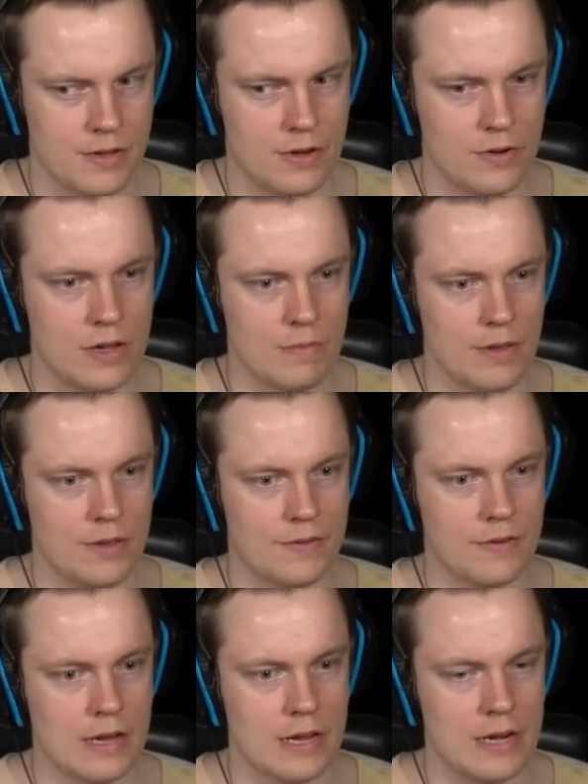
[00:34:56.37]
You give me a
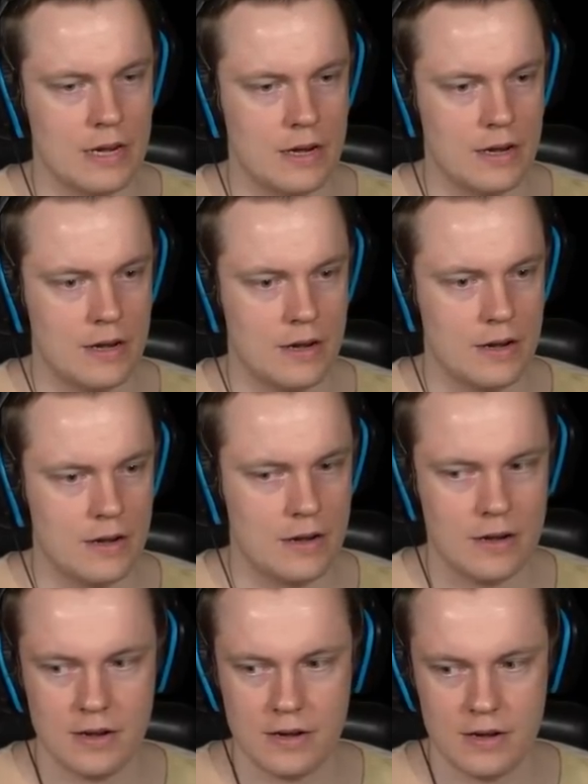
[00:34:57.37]
sign?
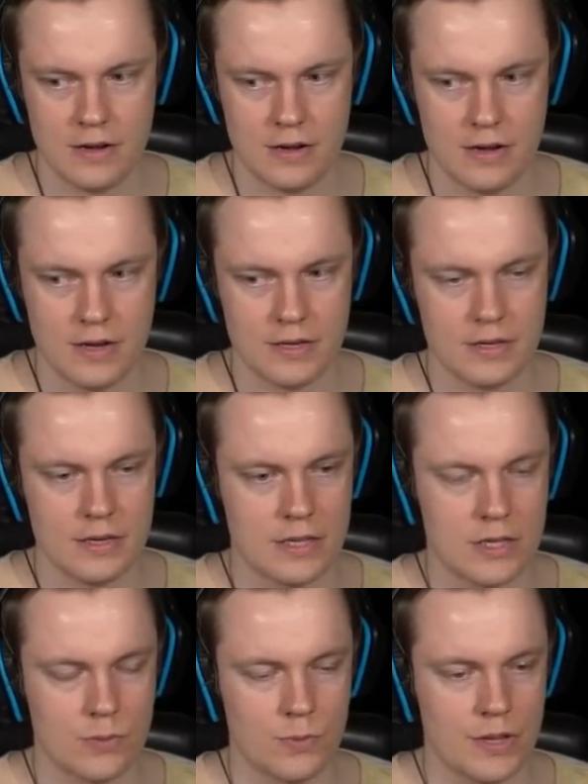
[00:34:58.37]
It's like
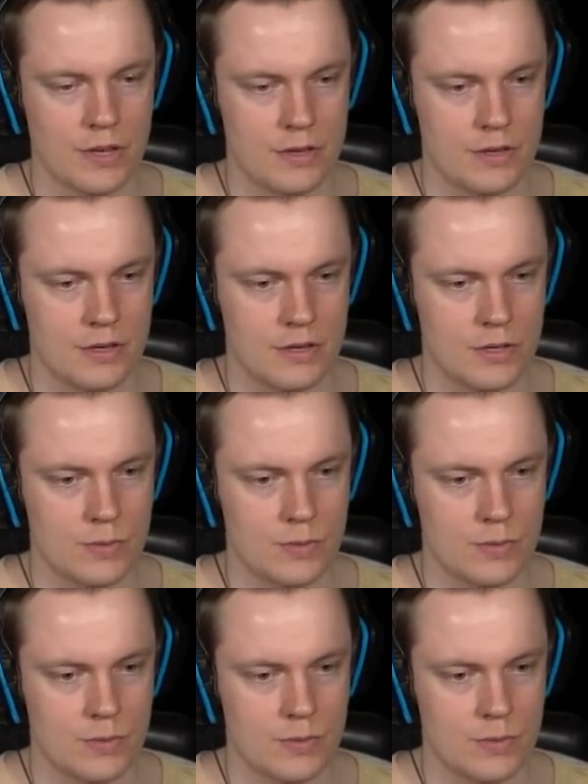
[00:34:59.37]
twins.